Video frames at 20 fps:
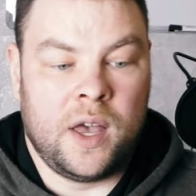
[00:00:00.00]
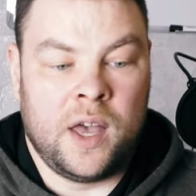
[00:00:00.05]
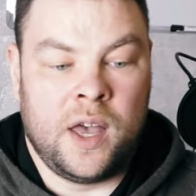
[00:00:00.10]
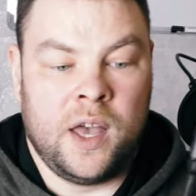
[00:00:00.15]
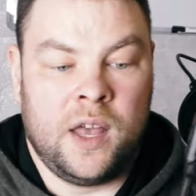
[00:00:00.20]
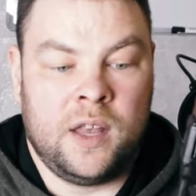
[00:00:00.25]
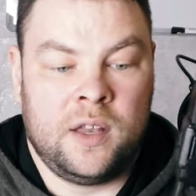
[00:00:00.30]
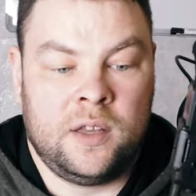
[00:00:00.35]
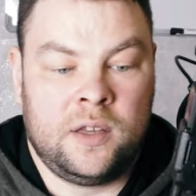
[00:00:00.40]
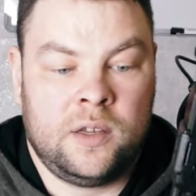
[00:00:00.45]

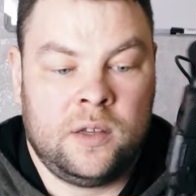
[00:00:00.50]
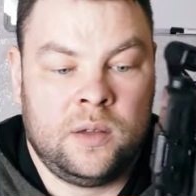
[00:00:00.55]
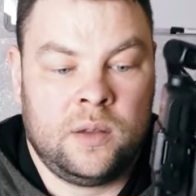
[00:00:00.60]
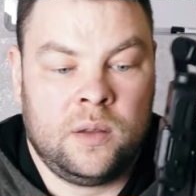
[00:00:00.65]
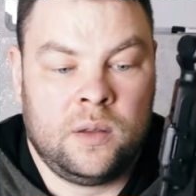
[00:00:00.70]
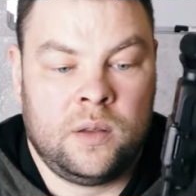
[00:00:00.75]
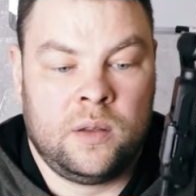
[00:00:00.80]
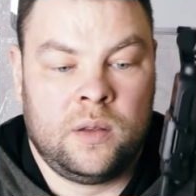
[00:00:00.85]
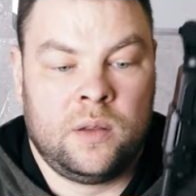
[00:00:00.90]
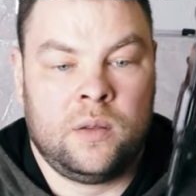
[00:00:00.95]
and
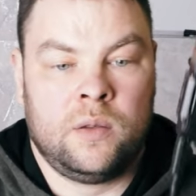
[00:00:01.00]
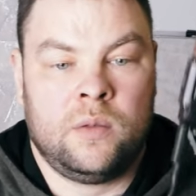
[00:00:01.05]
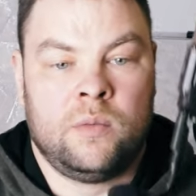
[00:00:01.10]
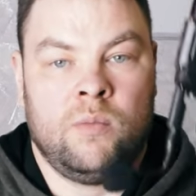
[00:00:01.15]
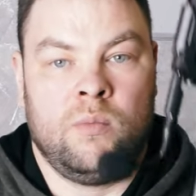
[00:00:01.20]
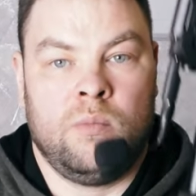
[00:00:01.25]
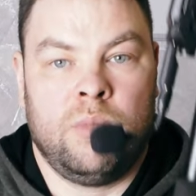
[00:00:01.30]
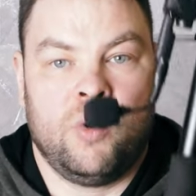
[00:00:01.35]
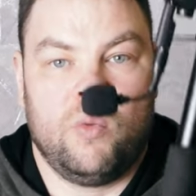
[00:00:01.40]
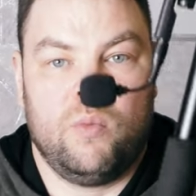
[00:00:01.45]

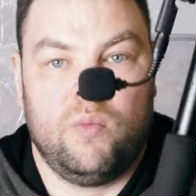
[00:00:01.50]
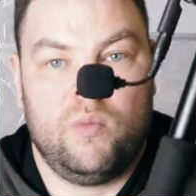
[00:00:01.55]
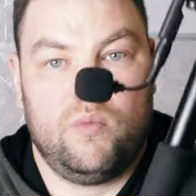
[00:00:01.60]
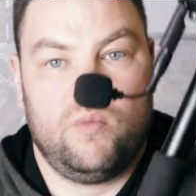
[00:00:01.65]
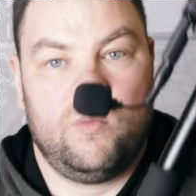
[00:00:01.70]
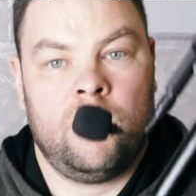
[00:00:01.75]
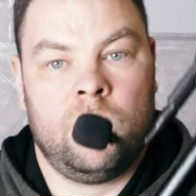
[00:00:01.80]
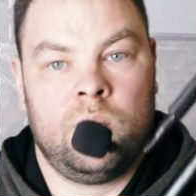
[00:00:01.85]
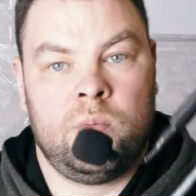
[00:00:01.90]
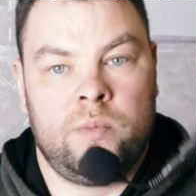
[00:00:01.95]
boom,
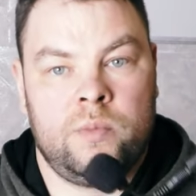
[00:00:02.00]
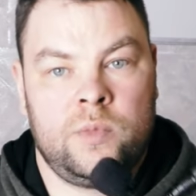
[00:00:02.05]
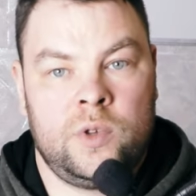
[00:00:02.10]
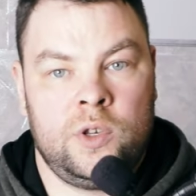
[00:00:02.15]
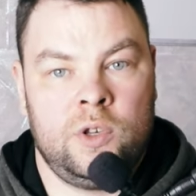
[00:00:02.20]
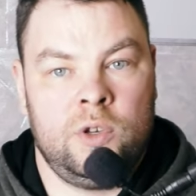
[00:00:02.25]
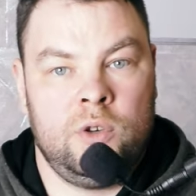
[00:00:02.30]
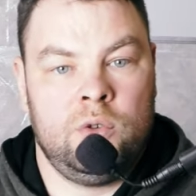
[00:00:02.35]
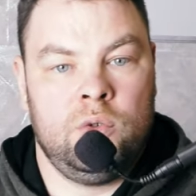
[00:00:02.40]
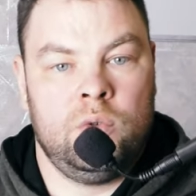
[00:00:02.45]

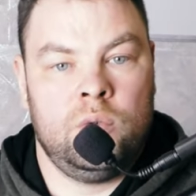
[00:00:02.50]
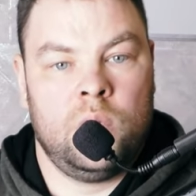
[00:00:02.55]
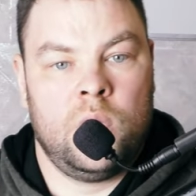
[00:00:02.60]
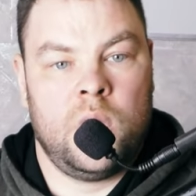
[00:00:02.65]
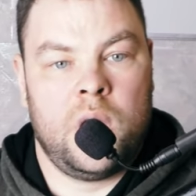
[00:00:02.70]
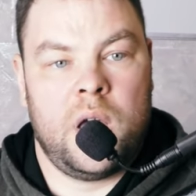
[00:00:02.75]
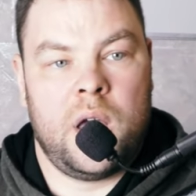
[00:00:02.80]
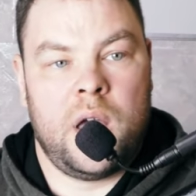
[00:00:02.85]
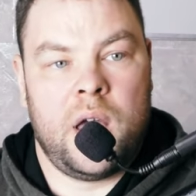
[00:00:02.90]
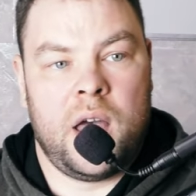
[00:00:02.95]
you
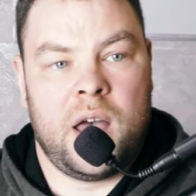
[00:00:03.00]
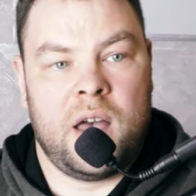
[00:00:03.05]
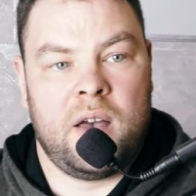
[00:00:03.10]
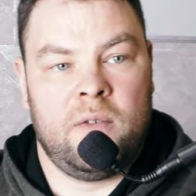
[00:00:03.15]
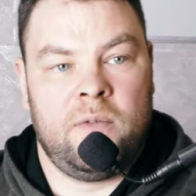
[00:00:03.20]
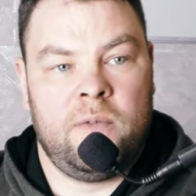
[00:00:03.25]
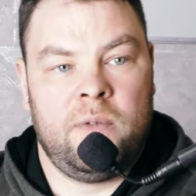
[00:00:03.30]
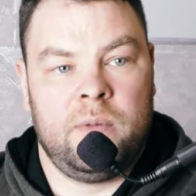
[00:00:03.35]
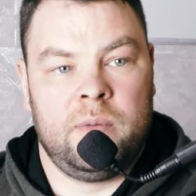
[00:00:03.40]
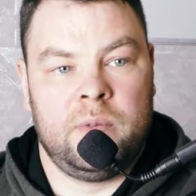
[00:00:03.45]
have